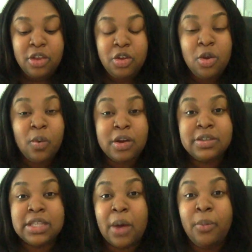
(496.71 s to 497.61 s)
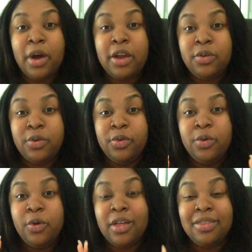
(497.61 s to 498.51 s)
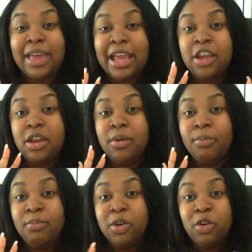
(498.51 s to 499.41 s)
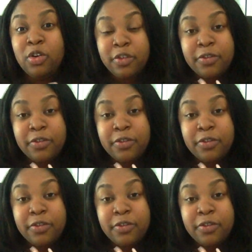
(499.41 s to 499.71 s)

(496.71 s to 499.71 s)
you are someone who they can move